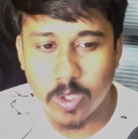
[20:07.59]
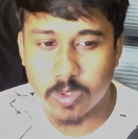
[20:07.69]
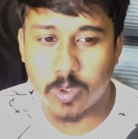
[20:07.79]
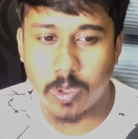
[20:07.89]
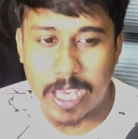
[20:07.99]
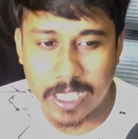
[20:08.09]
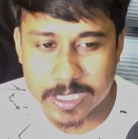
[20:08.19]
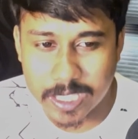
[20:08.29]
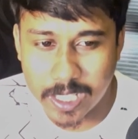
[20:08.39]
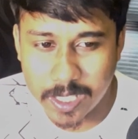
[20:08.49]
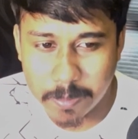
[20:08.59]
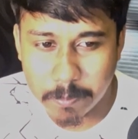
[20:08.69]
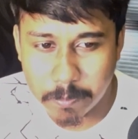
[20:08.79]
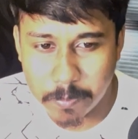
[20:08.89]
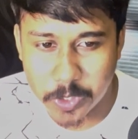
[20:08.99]
So h3,
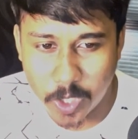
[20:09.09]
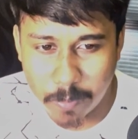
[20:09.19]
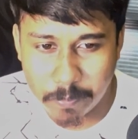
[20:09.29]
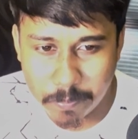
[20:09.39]
bishop